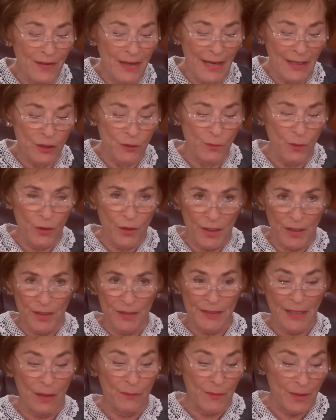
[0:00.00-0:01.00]
an expert here to
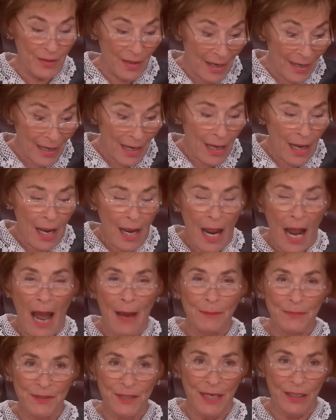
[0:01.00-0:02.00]
tell me that.
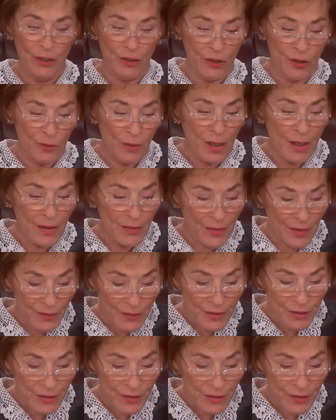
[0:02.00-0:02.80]
I'm telling you that